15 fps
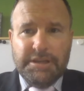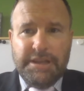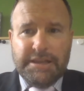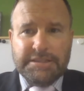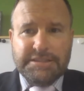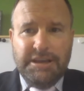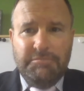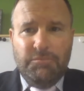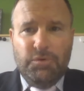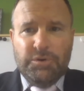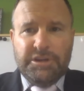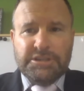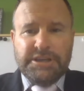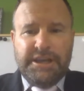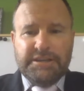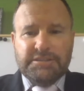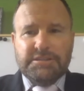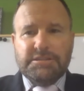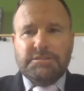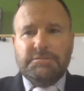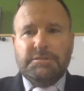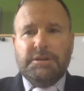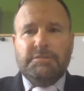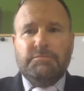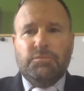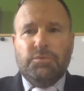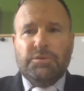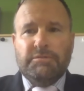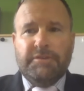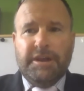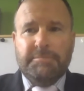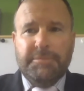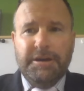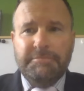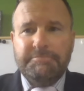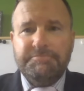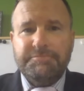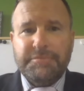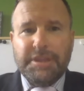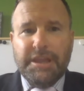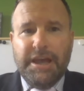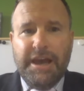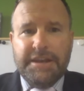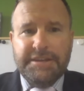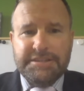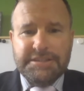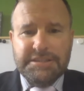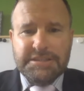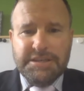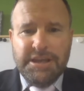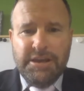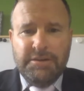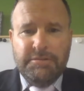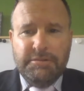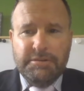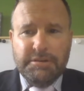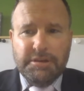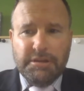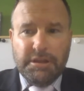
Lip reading: Now, some water changes to a water vapor, and this is known